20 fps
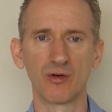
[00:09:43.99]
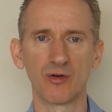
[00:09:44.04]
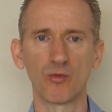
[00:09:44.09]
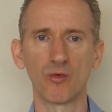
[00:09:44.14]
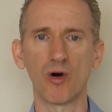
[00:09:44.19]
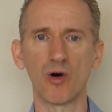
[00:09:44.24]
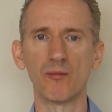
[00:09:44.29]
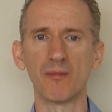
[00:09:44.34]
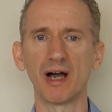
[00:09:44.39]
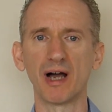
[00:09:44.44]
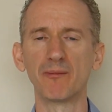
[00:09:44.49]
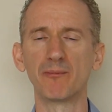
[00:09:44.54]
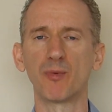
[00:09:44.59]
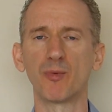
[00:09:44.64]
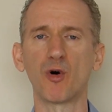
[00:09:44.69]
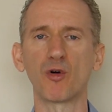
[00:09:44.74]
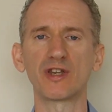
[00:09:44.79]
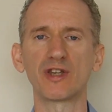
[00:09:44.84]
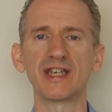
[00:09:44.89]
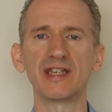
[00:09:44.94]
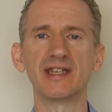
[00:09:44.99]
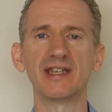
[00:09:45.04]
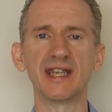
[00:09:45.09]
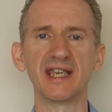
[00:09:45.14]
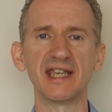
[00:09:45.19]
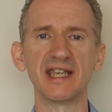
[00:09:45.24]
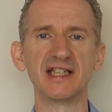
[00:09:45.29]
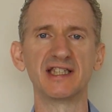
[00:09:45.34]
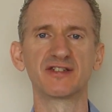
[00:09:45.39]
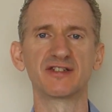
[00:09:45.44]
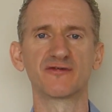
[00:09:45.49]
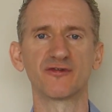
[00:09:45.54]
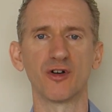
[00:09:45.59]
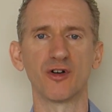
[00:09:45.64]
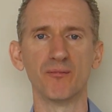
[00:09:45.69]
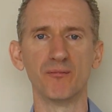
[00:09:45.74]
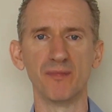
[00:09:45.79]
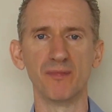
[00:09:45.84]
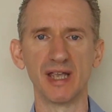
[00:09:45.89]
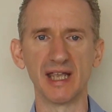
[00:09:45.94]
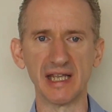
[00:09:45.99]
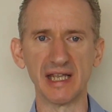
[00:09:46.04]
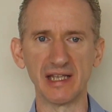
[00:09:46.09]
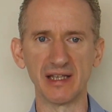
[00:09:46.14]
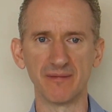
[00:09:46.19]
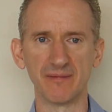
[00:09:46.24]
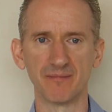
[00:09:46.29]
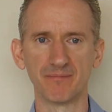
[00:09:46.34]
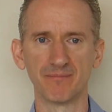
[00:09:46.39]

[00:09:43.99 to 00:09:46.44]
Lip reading: what my body needs from me?